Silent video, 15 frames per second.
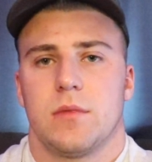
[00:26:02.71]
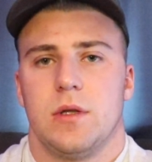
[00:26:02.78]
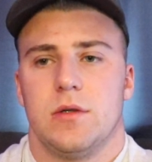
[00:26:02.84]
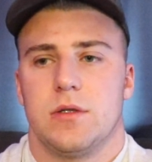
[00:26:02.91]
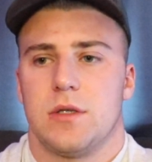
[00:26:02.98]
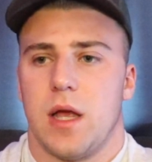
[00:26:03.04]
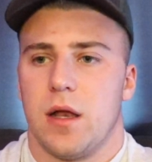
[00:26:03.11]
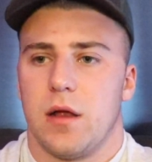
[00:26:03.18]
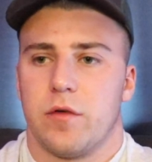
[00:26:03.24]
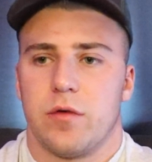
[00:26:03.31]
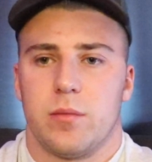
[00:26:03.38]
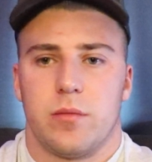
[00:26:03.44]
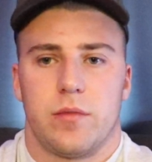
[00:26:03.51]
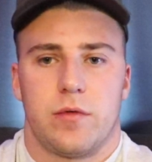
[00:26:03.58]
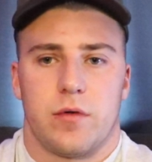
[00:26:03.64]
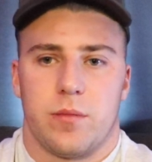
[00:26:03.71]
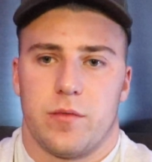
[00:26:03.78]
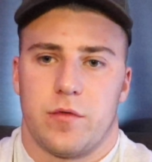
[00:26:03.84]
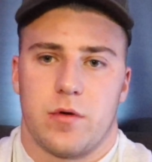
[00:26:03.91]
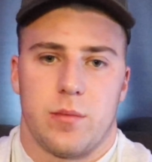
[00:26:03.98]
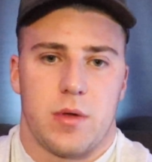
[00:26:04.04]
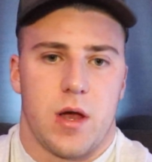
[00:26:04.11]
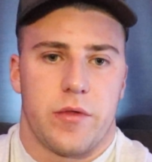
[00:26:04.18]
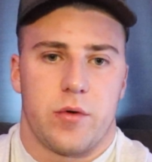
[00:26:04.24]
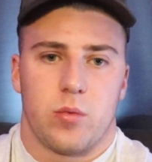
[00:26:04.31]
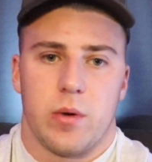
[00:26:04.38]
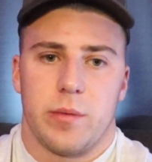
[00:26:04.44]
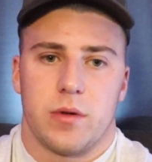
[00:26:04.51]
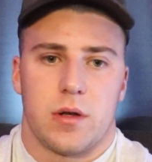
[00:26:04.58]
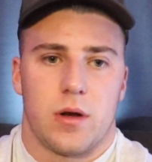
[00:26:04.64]
You stand out from the other
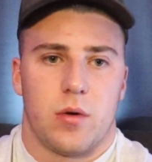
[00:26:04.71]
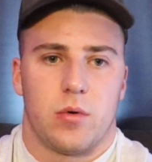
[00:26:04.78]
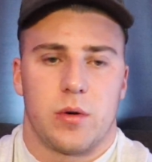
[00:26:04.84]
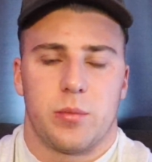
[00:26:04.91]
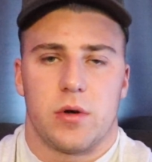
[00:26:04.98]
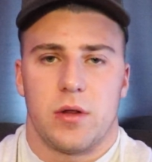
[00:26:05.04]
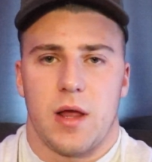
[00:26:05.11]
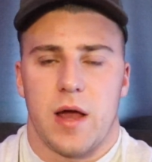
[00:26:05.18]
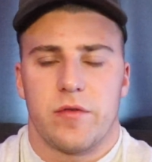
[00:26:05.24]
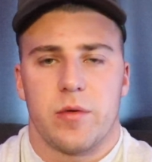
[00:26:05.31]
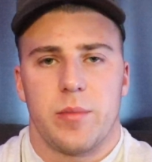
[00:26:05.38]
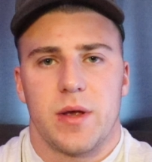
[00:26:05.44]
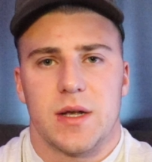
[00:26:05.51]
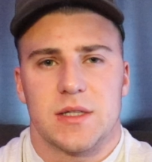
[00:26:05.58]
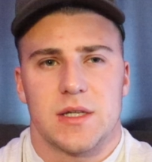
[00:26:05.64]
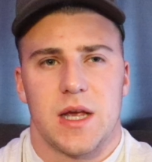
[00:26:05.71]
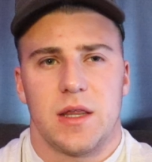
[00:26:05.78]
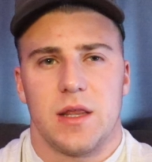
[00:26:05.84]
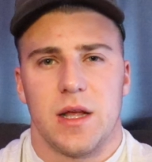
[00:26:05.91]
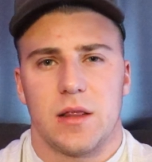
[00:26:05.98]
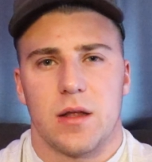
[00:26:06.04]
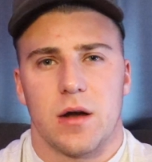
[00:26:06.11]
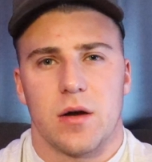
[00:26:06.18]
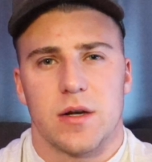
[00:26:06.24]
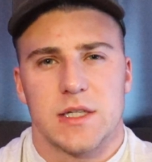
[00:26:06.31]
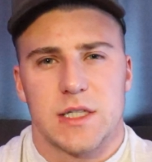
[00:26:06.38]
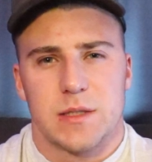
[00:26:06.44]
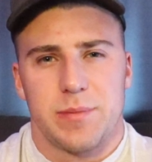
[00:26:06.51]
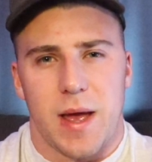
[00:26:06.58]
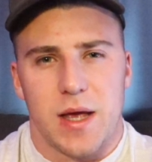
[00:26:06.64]
women that don't want to put in the effort because they think they're
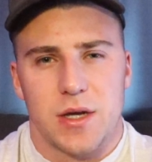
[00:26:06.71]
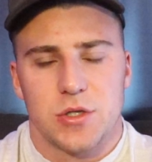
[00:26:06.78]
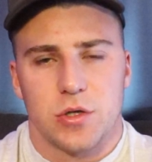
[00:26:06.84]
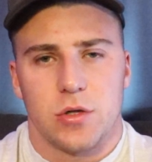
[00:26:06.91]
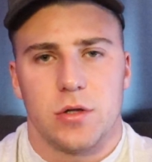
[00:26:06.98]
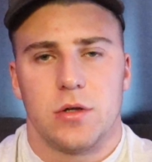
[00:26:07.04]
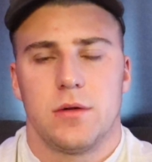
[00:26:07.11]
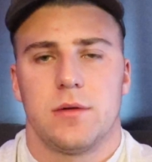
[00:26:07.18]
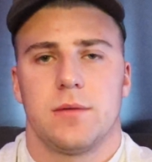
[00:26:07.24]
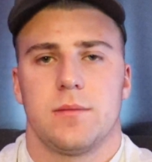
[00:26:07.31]
special.